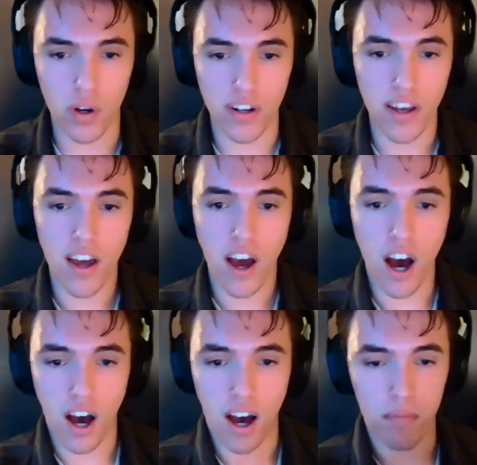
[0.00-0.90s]
And
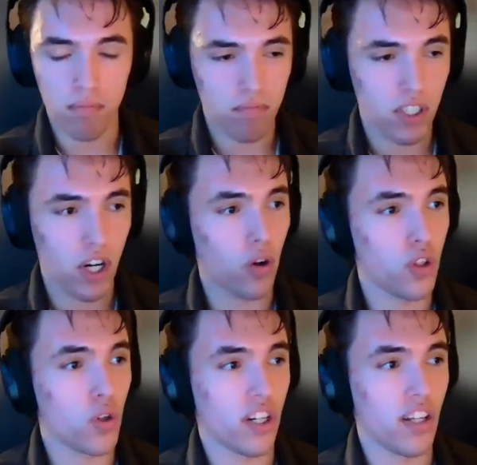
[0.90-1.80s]

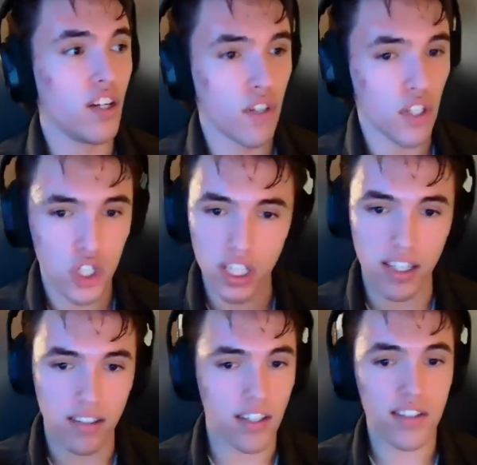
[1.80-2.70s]
you can
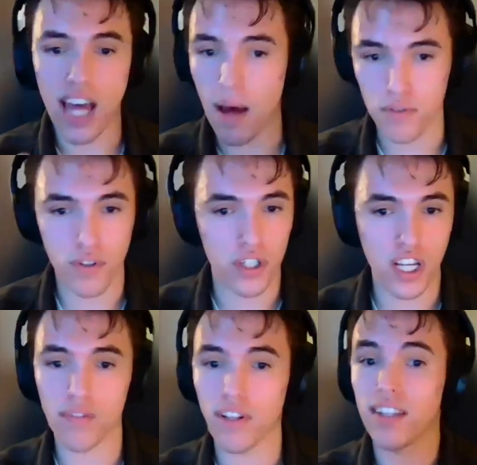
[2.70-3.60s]
individually establish for yourself,